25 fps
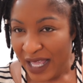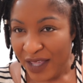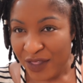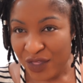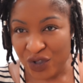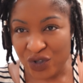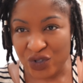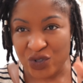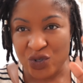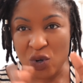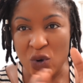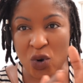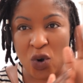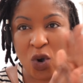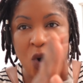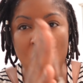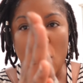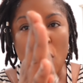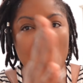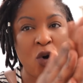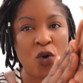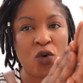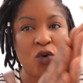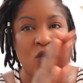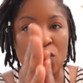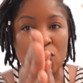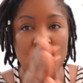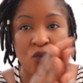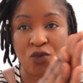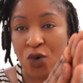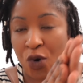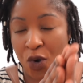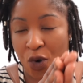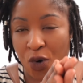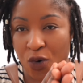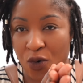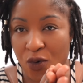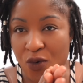the so-called
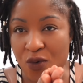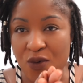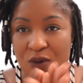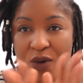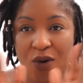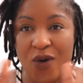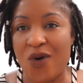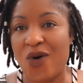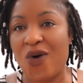roll